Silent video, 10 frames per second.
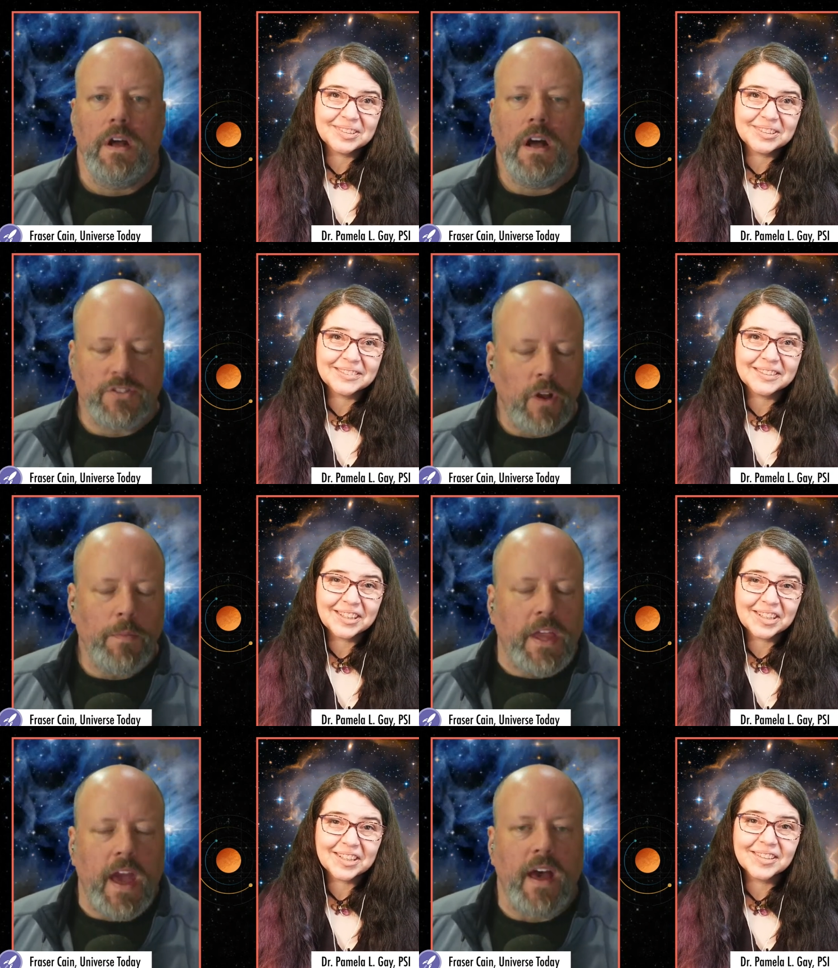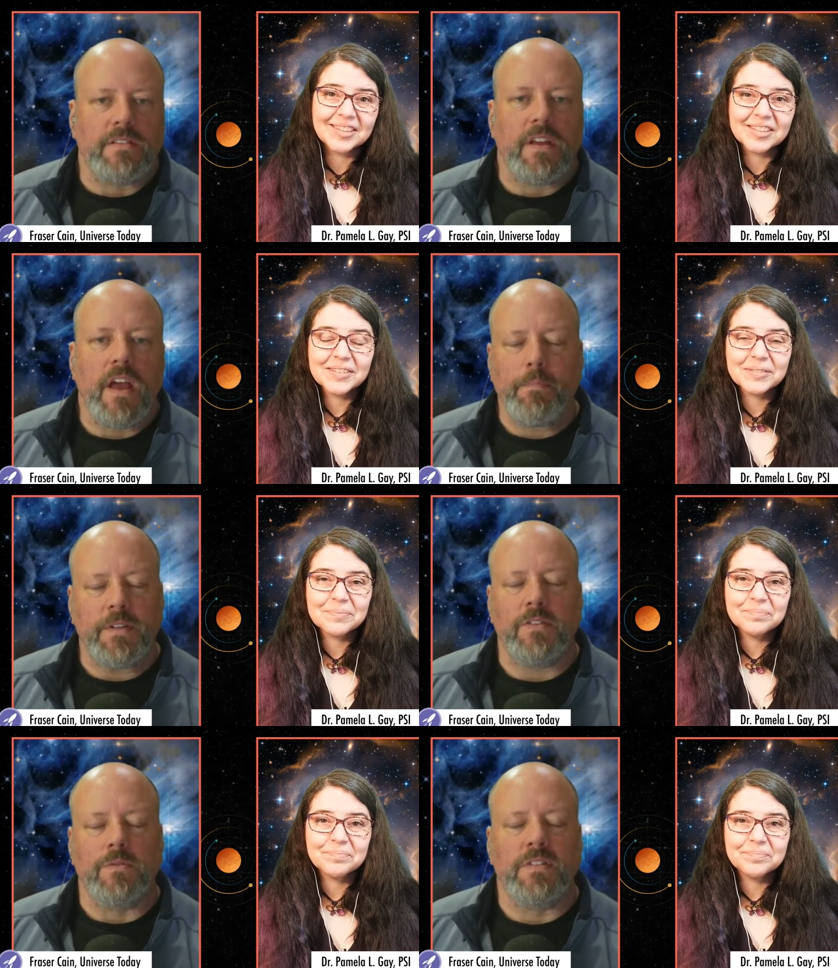Speaker 1: Astronomy Cast,
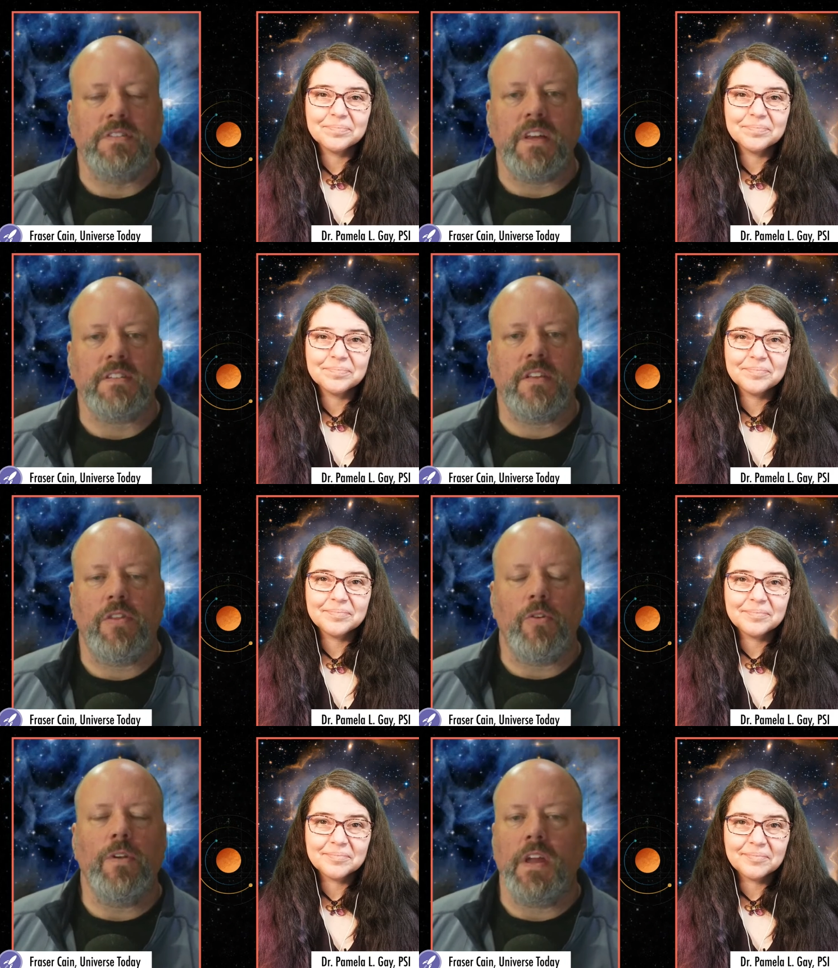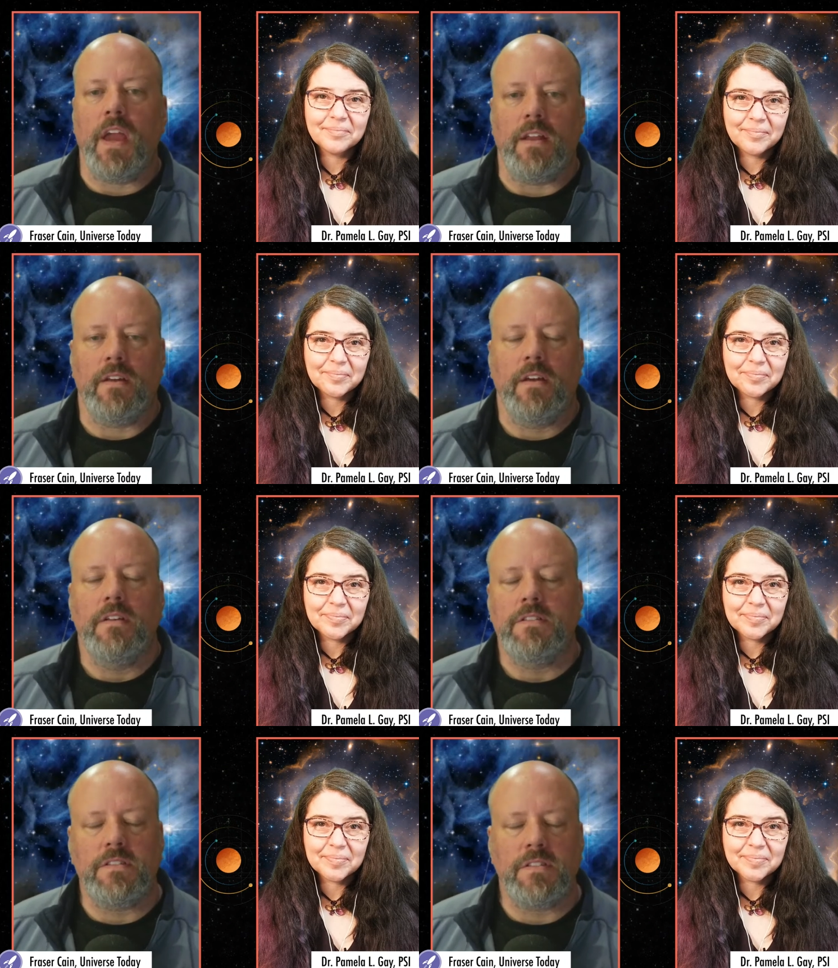episode 638
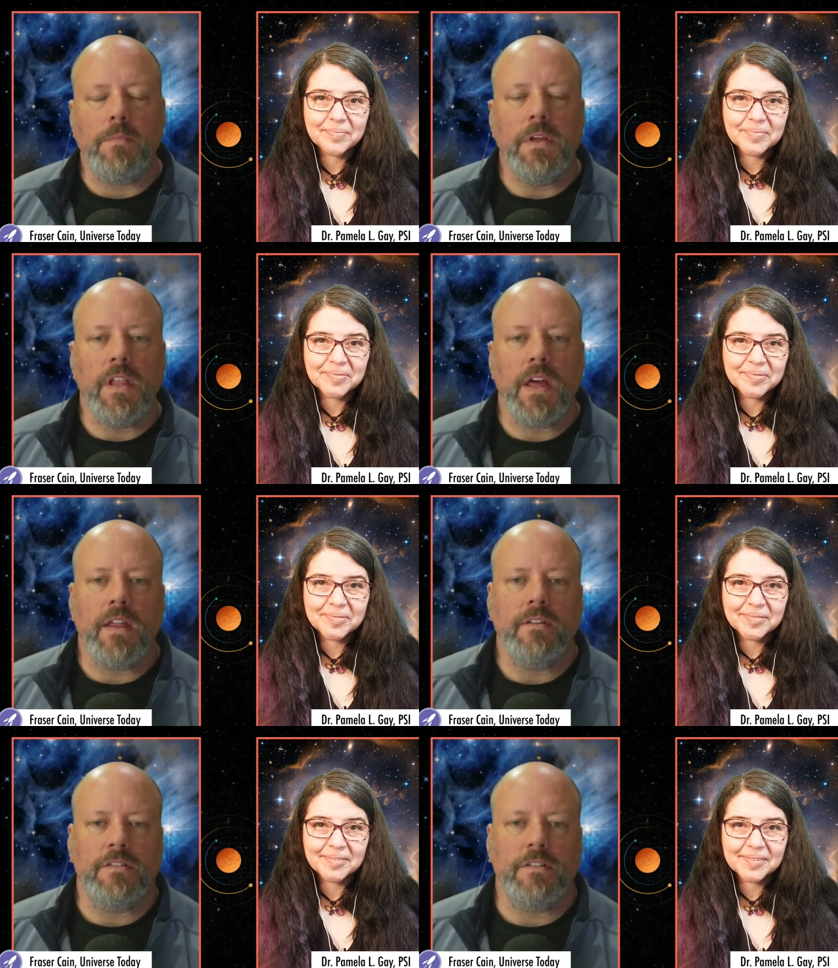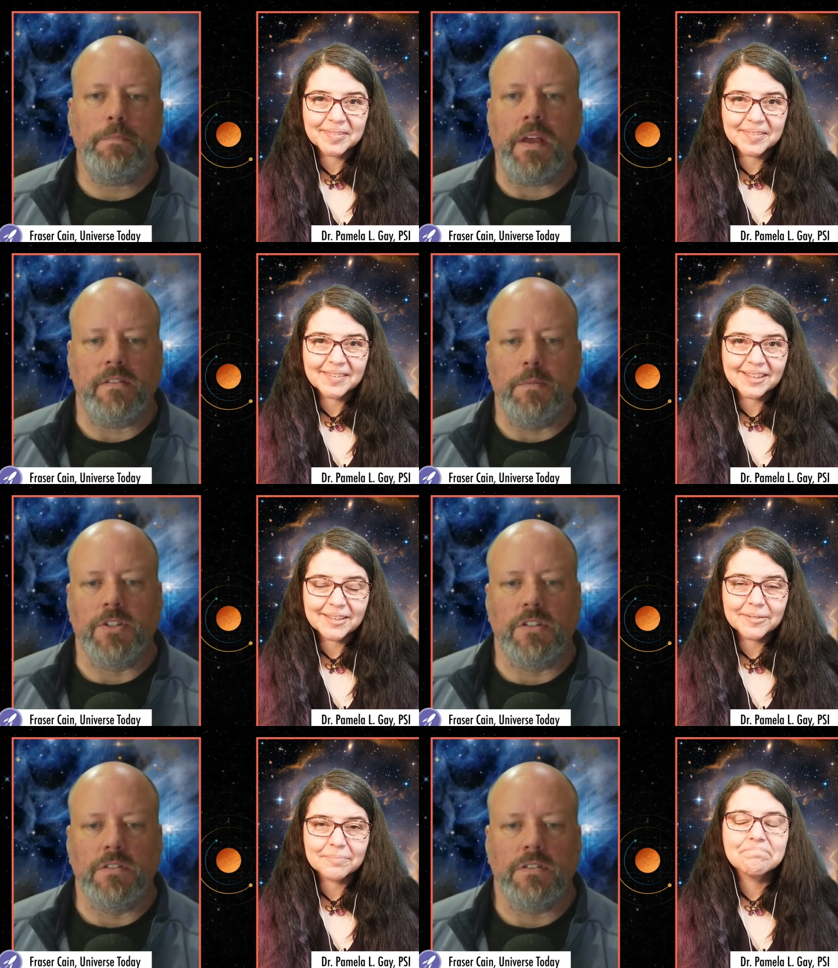simulating space
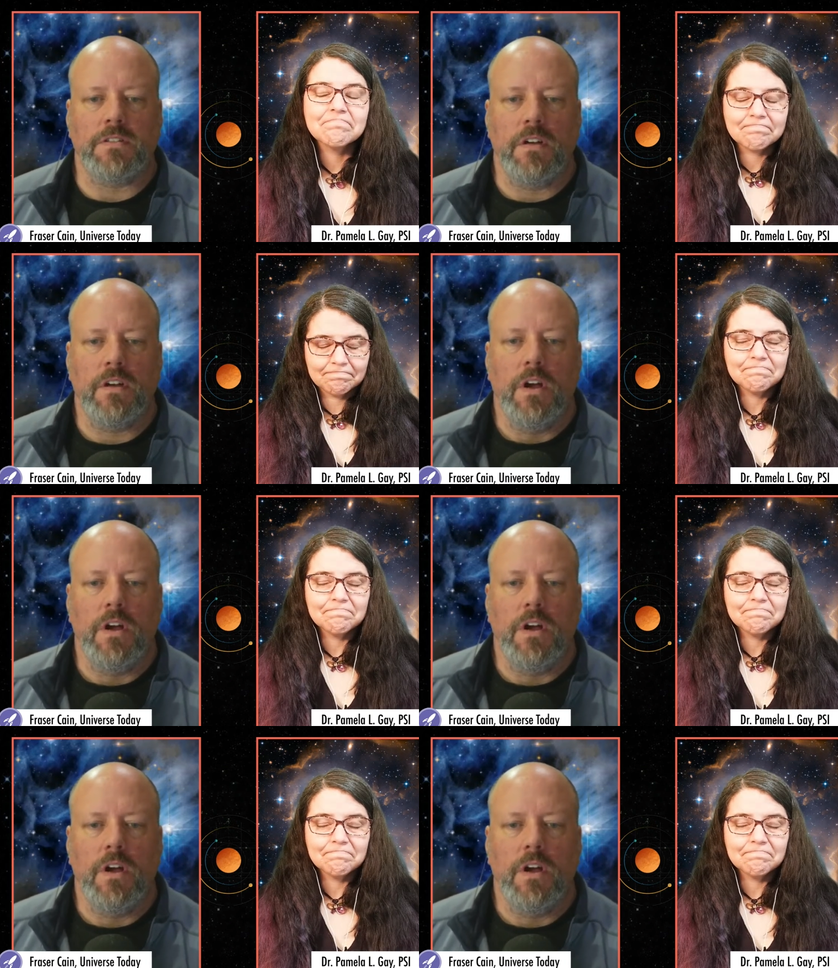missions.